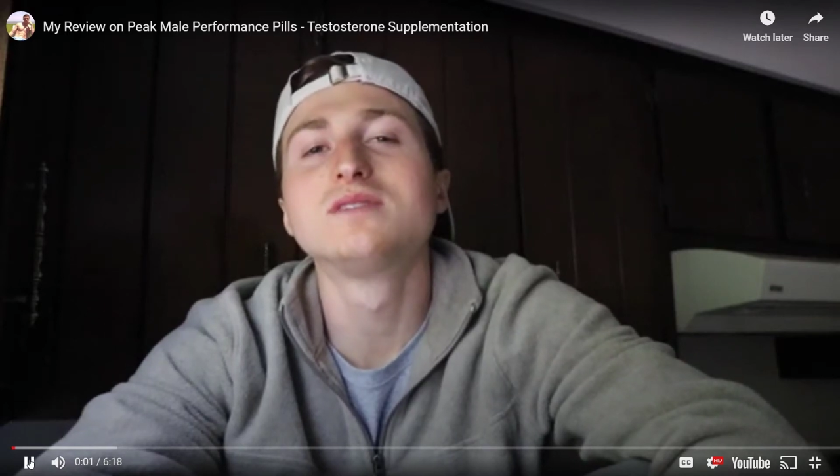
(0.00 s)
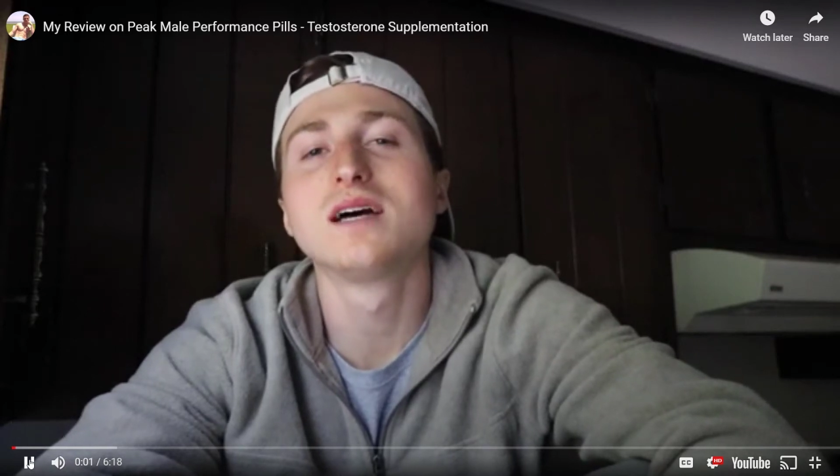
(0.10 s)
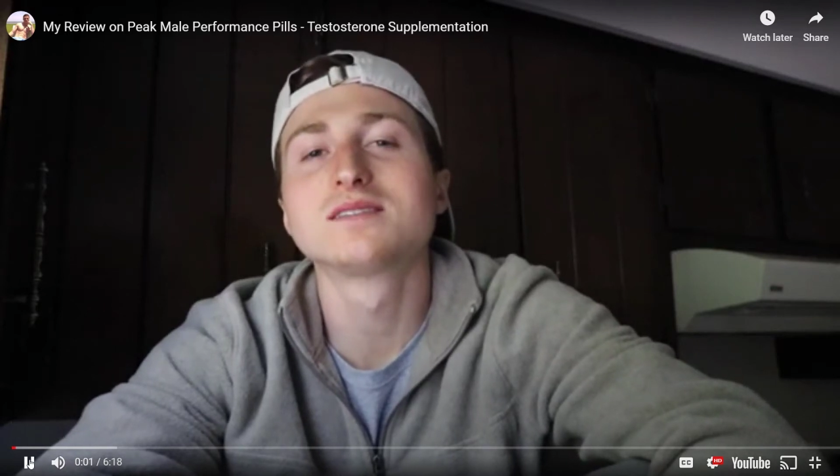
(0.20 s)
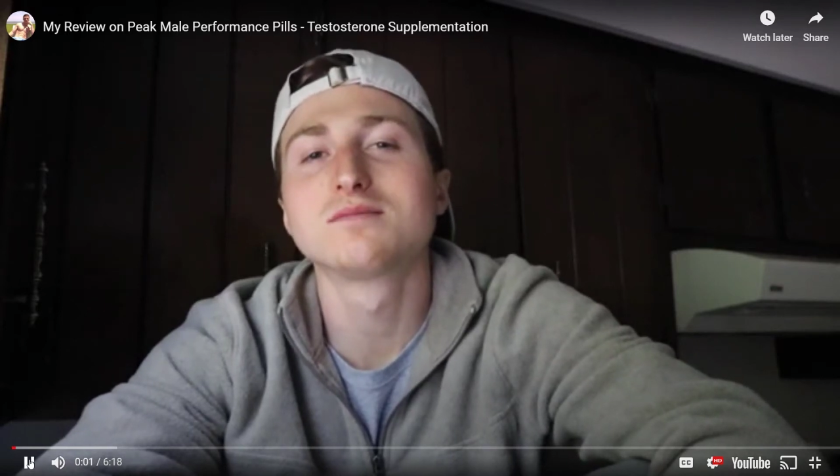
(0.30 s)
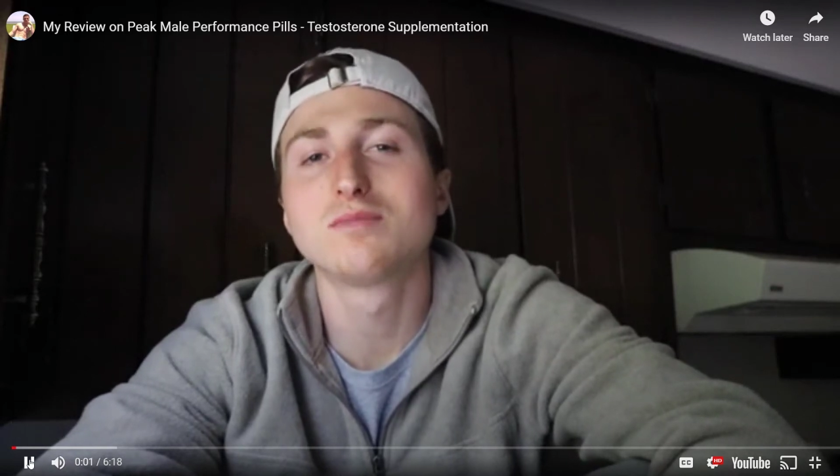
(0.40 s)

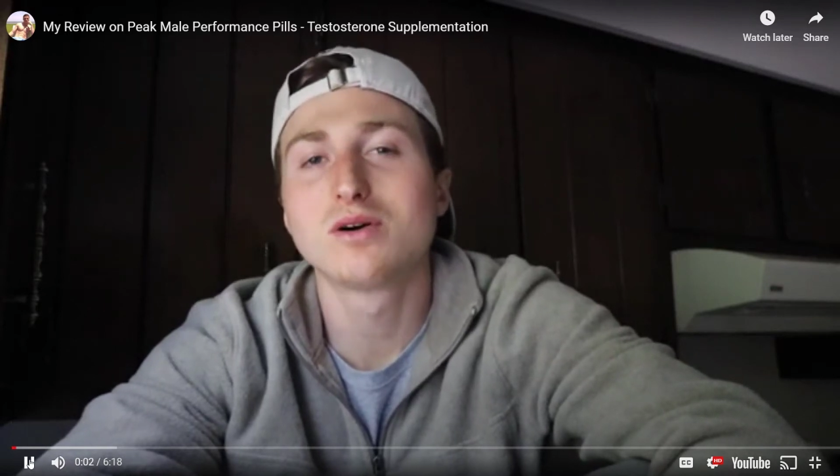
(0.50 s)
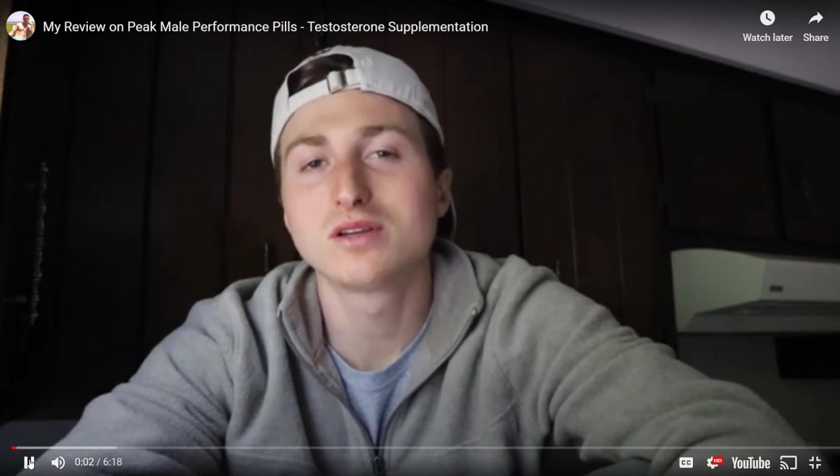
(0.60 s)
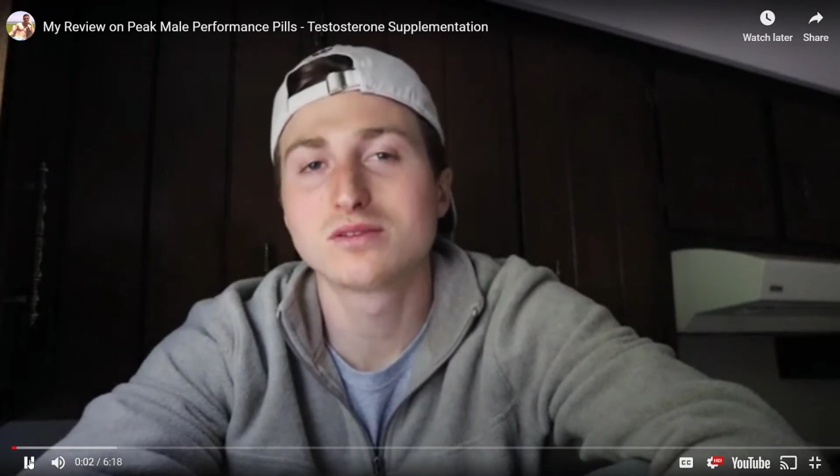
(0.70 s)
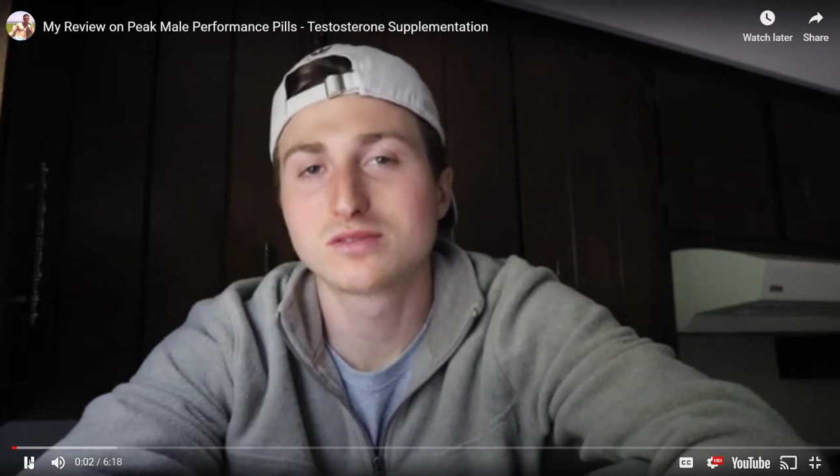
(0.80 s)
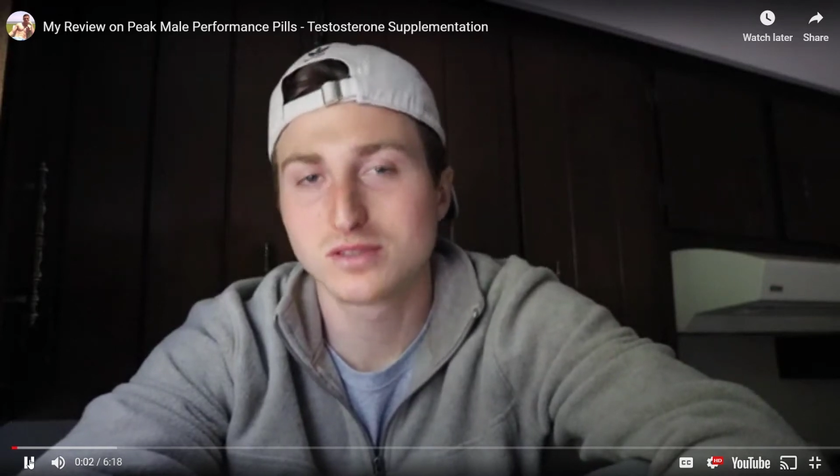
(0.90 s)

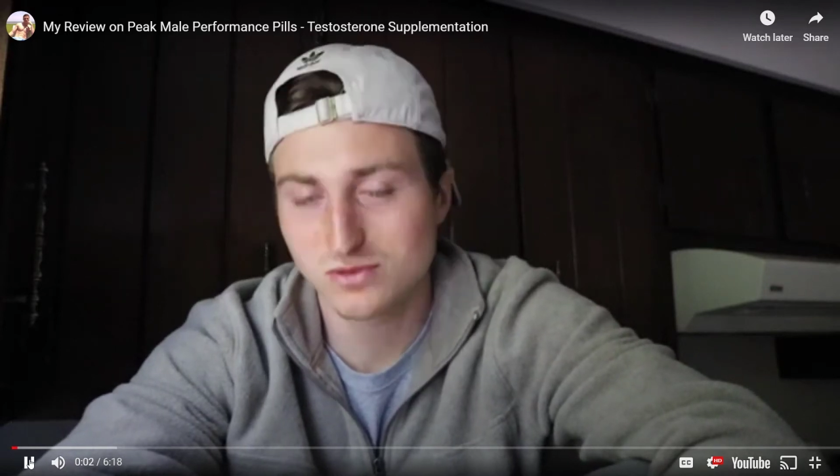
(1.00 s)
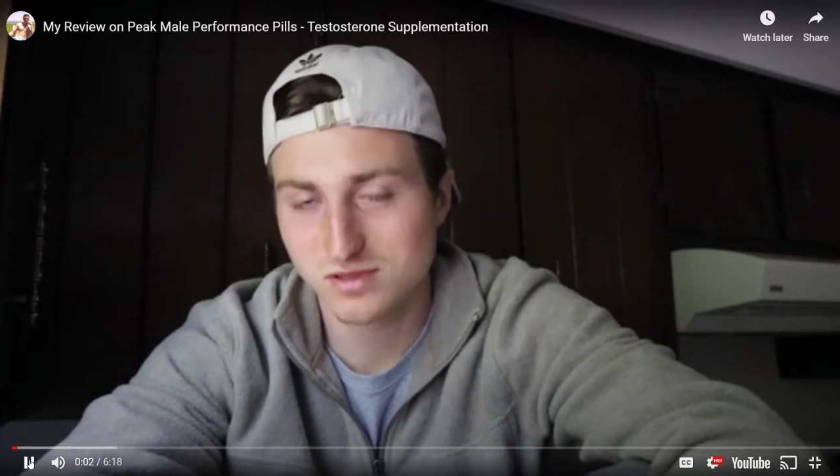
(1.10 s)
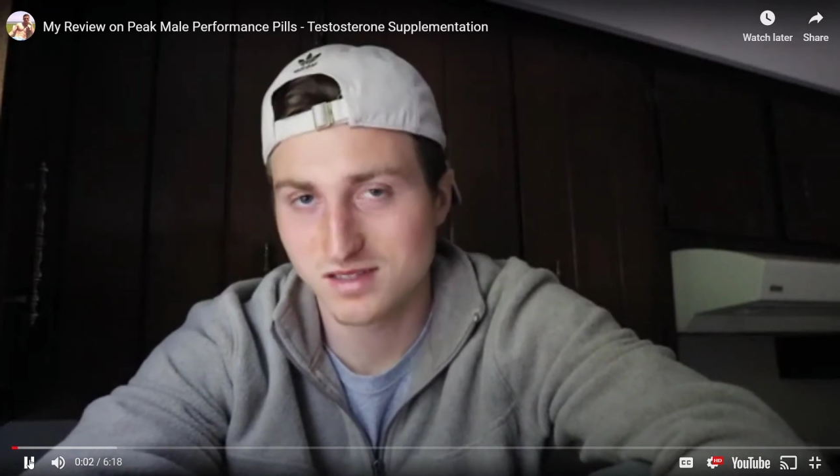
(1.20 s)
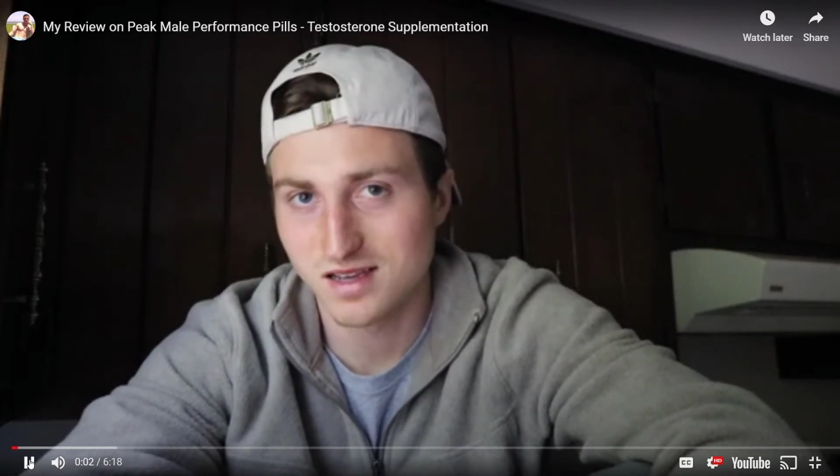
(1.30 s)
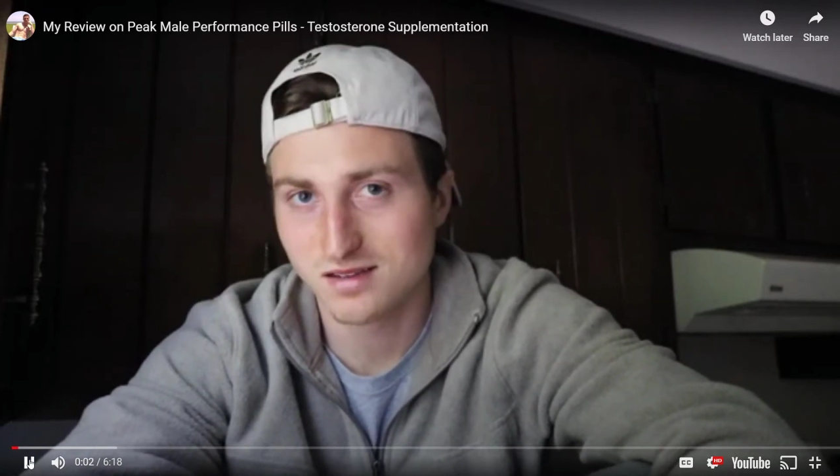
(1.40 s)
testimonial
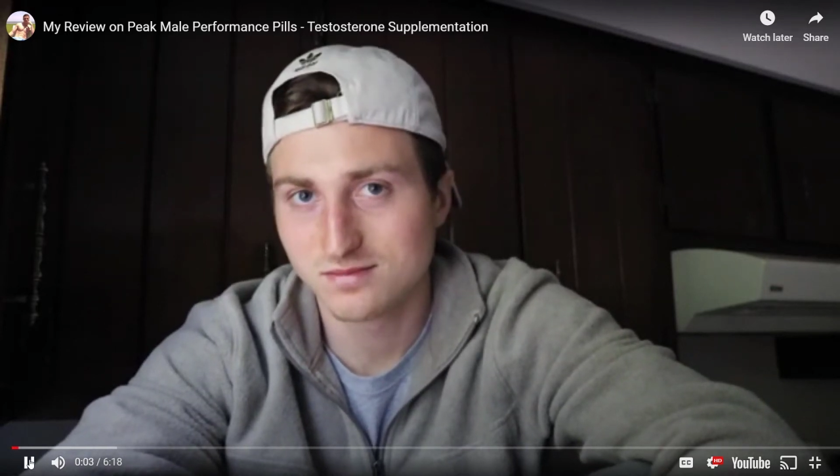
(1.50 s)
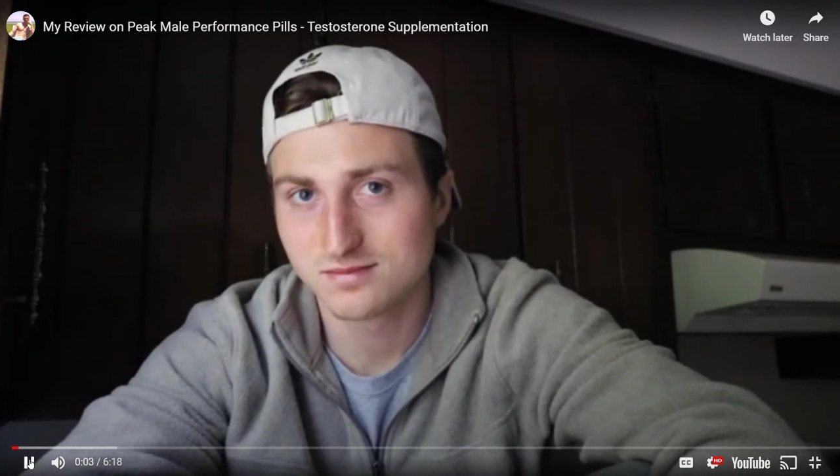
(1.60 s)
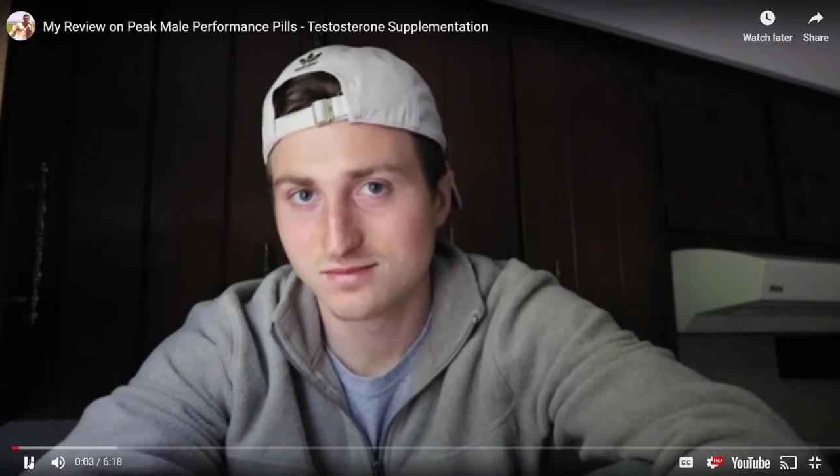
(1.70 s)
Tuesday.